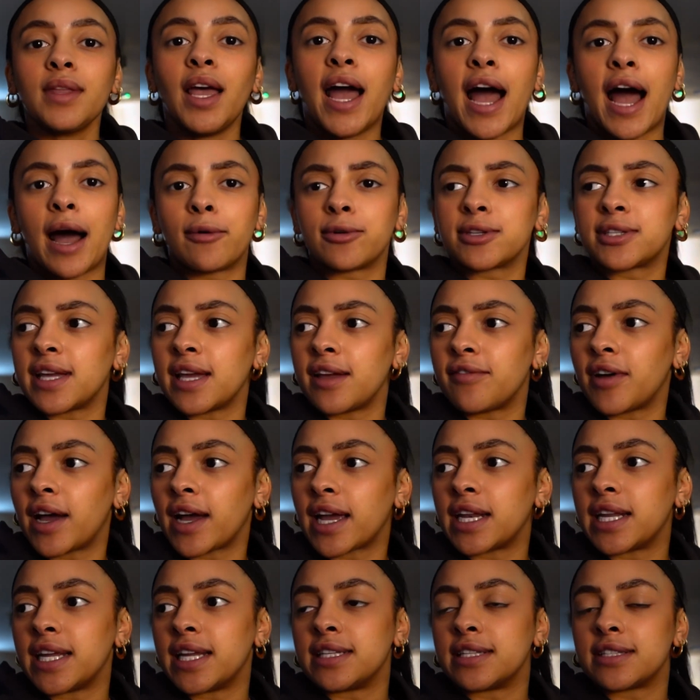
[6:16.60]
I will see if I
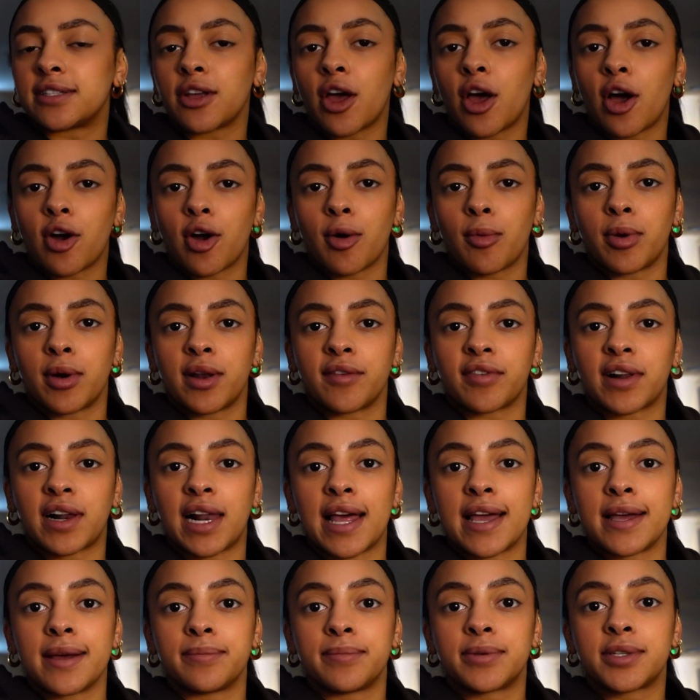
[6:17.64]
can insert a couple of
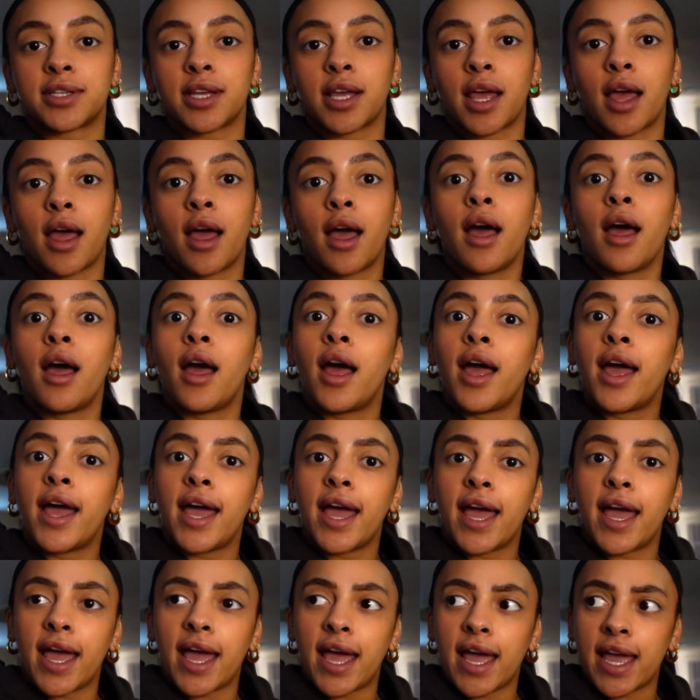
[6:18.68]
clips
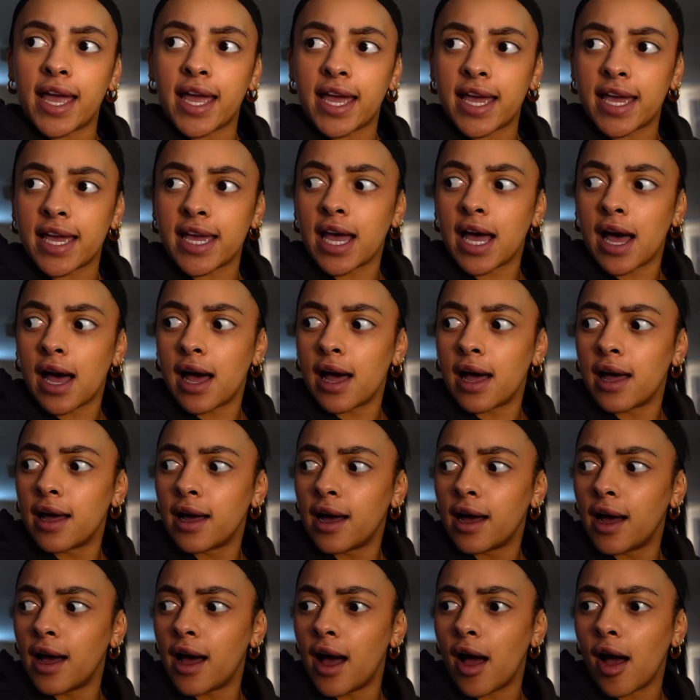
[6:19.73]
here.
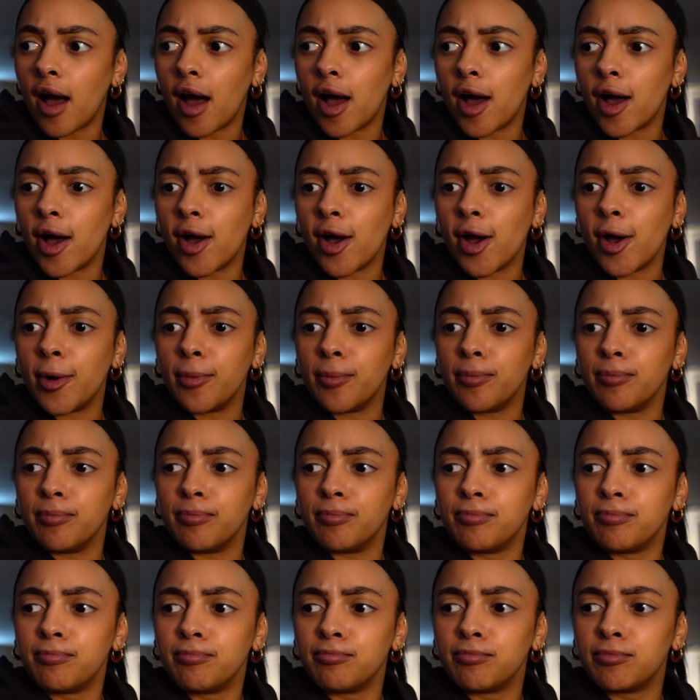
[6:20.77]

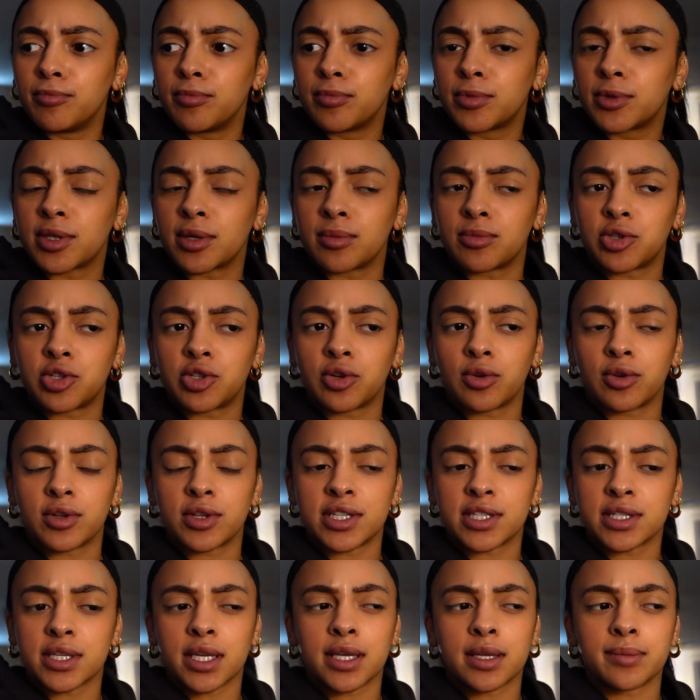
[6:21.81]
So I'm sure
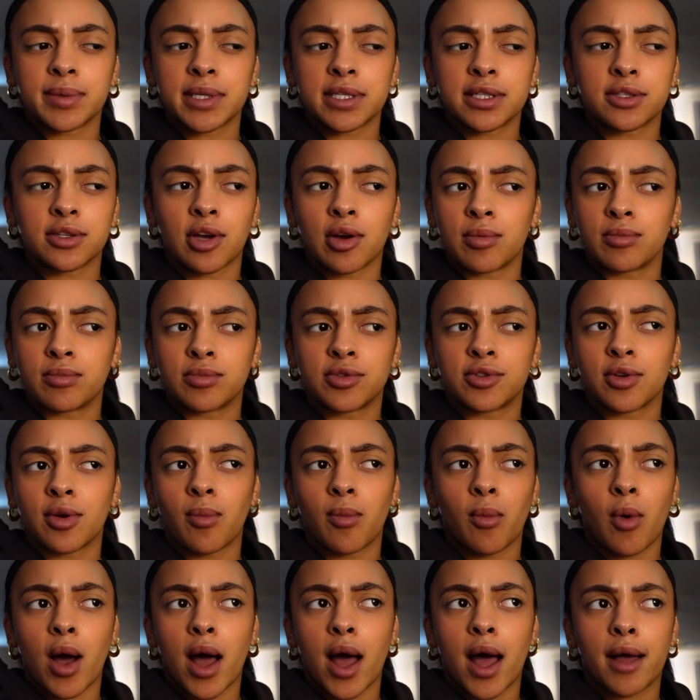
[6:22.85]
there's going to be some
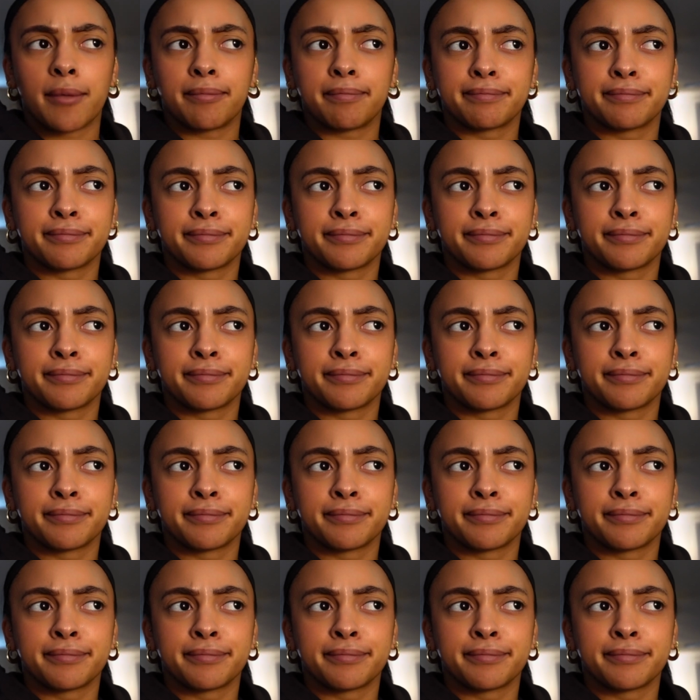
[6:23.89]
somewhere.